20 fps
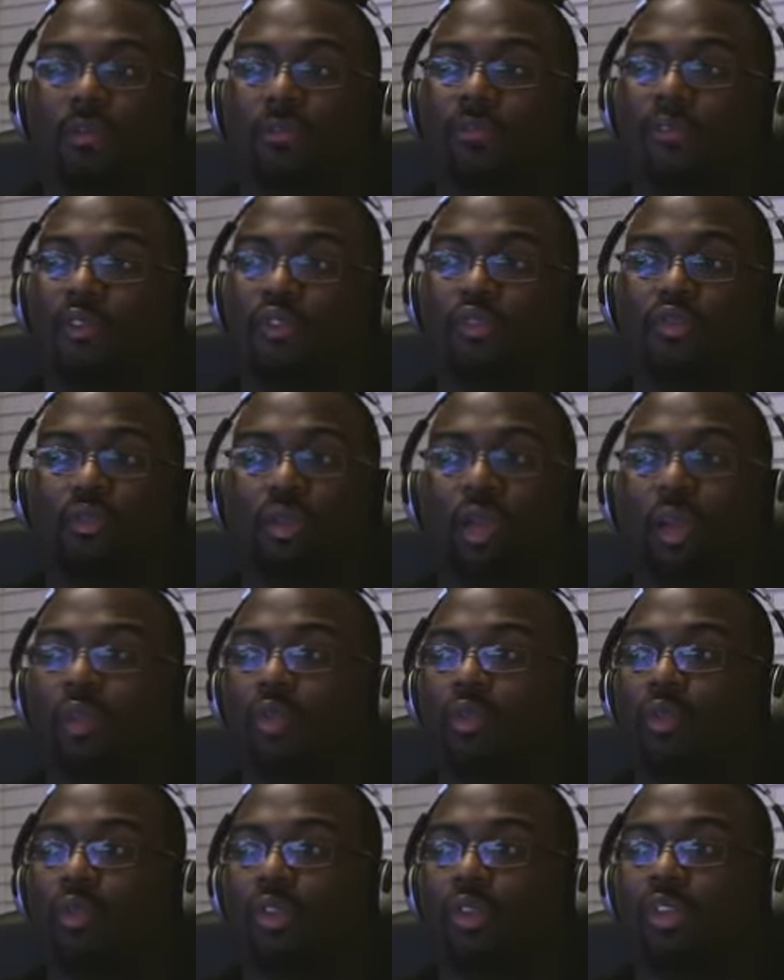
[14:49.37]
First
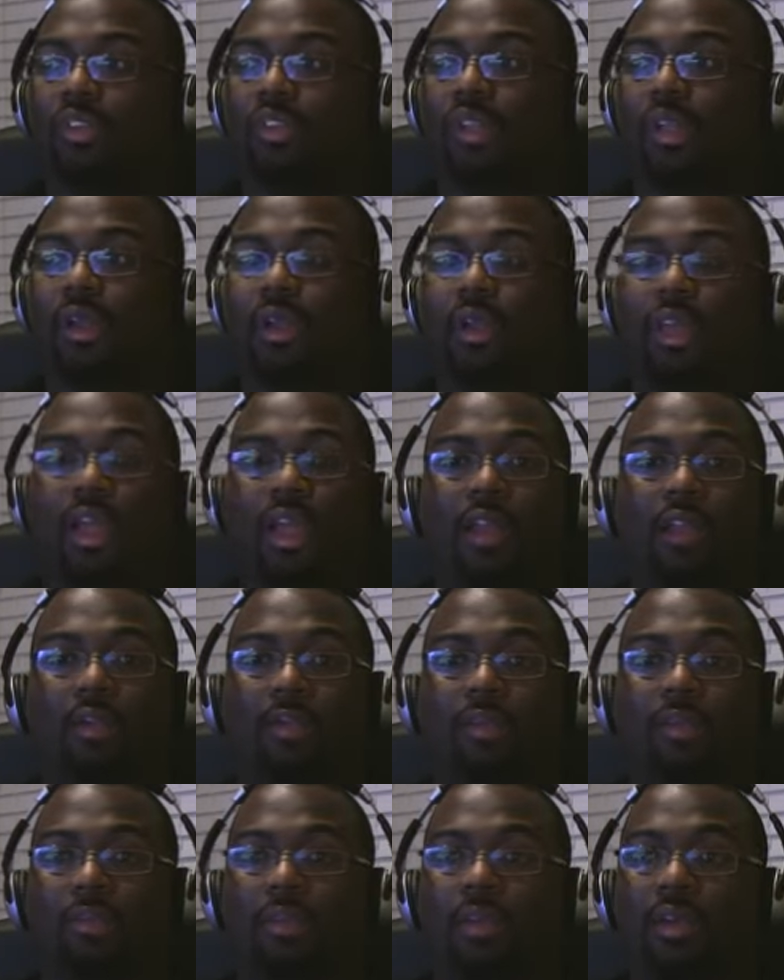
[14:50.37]
round went to Terry
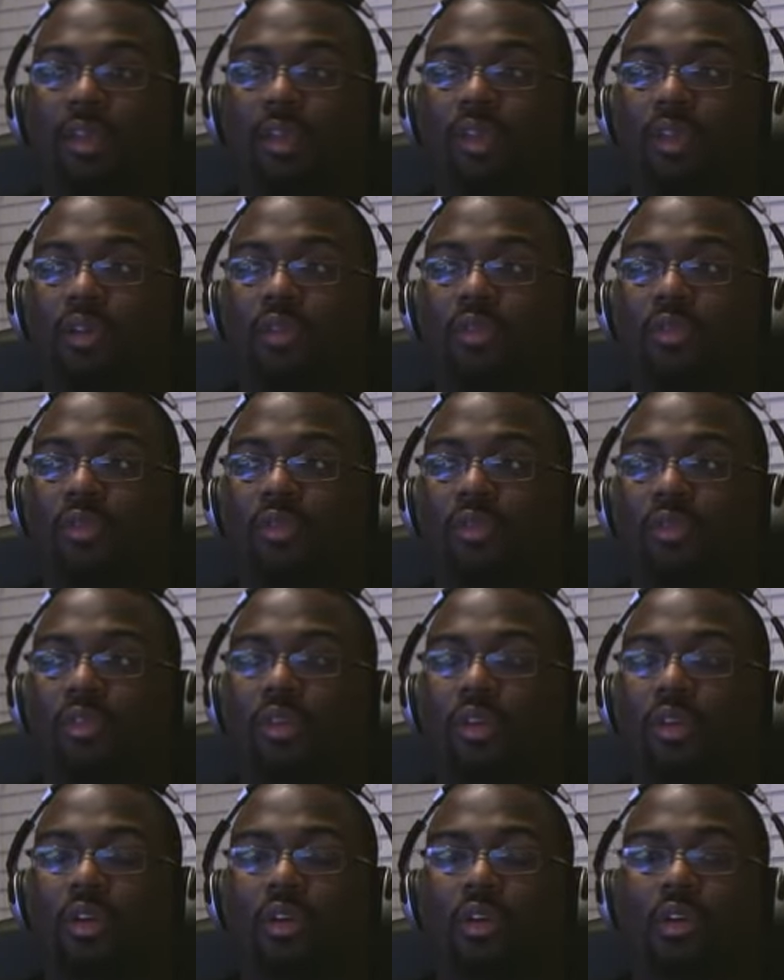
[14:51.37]
Edom, but, you know,
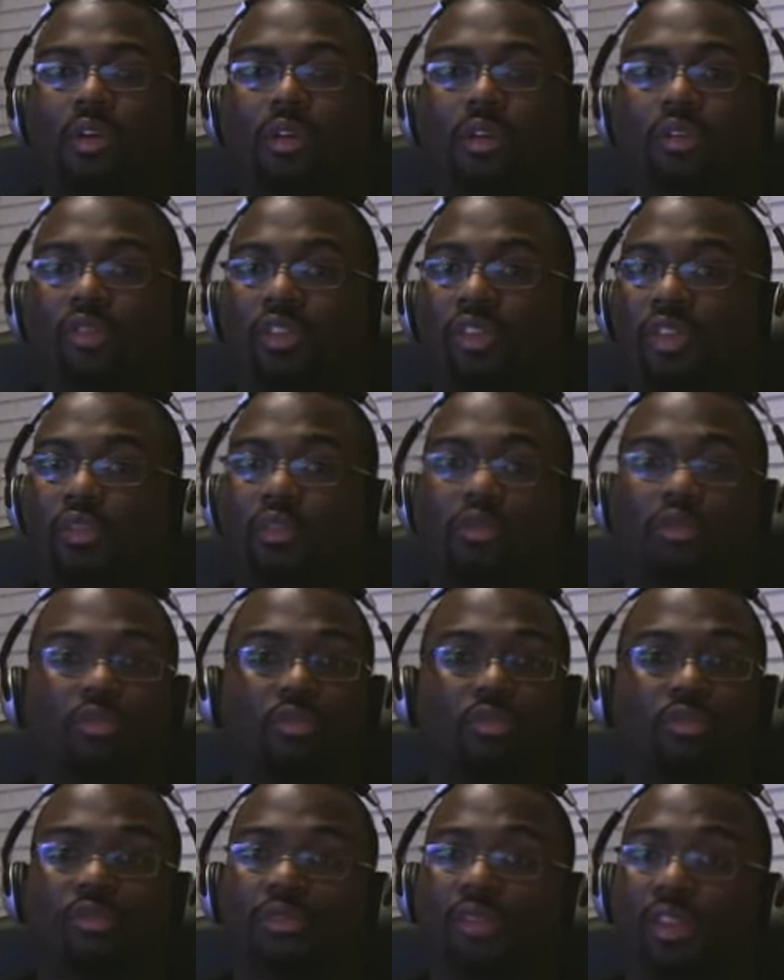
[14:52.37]
Dos
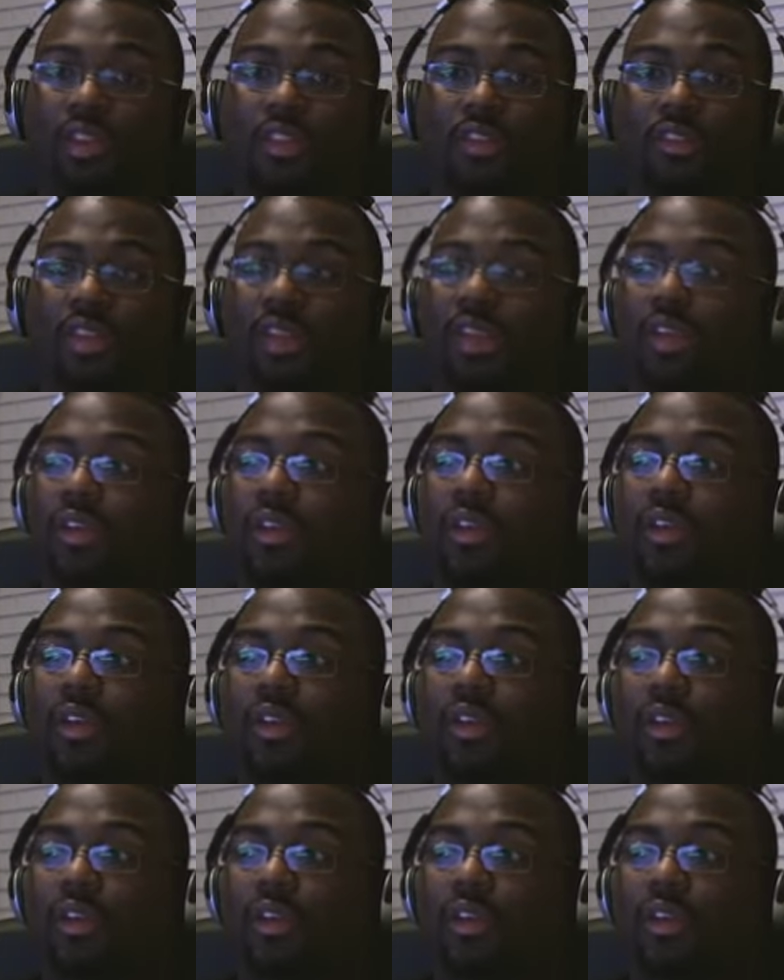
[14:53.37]
Anjos did his thing.